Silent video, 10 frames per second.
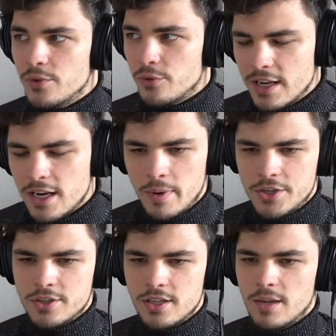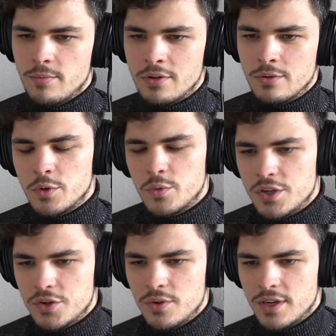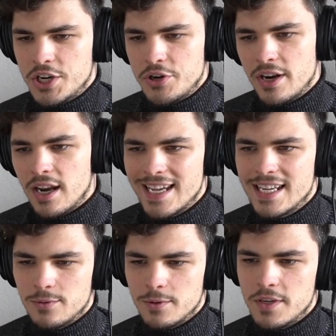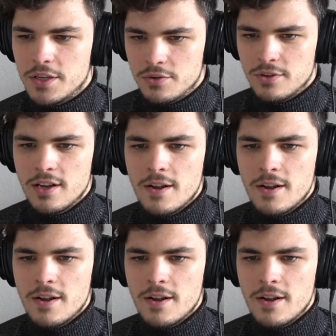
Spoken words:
really passionate about what we do, and he really likes what we do,